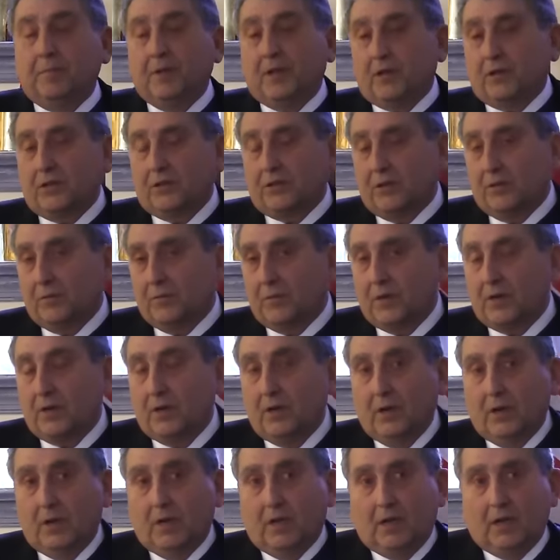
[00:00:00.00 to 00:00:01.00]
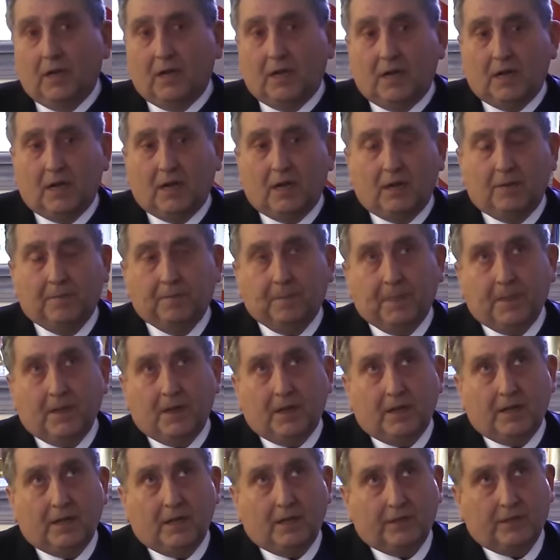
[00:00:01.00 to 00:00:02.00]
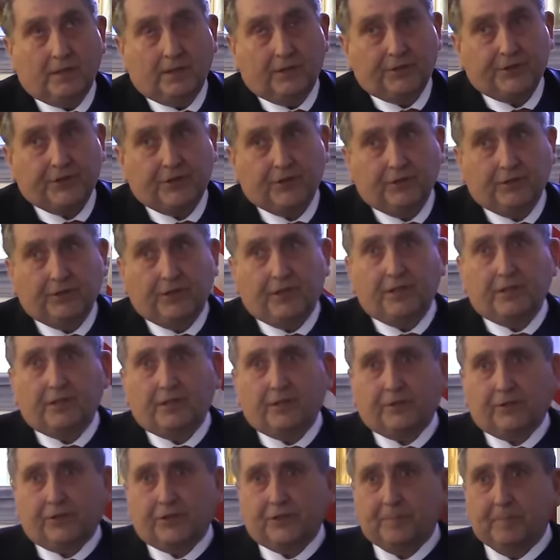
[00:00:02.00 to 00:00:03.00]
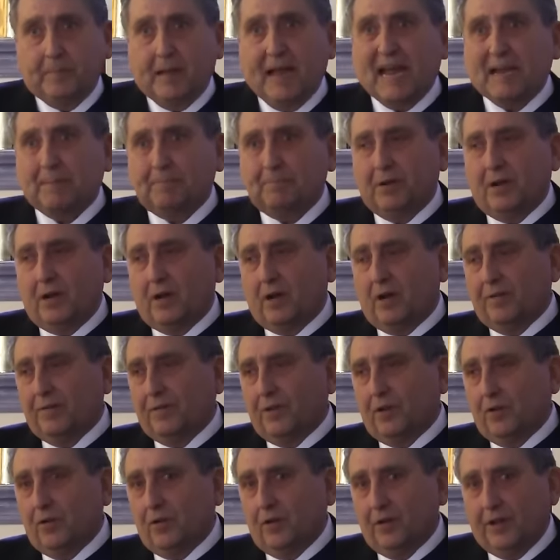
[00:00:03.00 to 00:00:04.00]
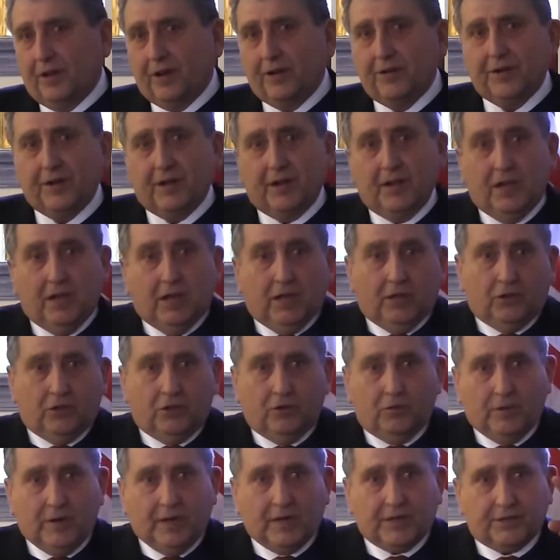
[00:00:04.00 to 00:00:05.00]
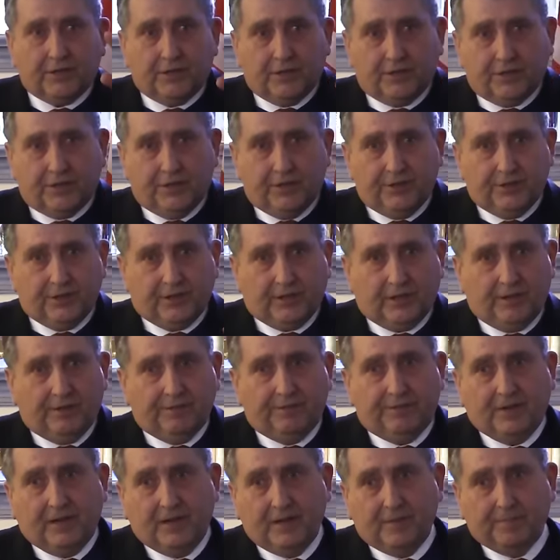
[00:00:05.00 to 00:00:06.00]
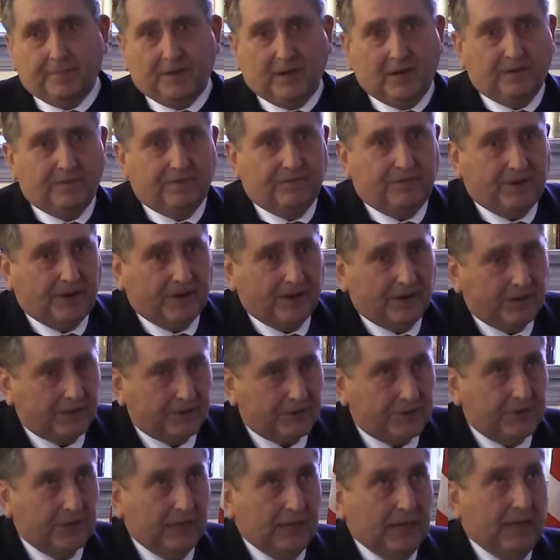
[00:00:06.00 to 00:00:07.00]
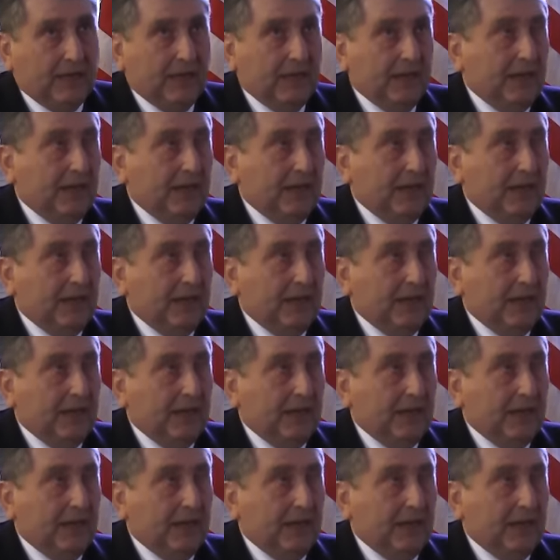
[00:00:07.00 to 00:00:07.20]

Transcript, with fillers: because there were um, on the General Dietrich's map of the whole area two X's signified bonfires,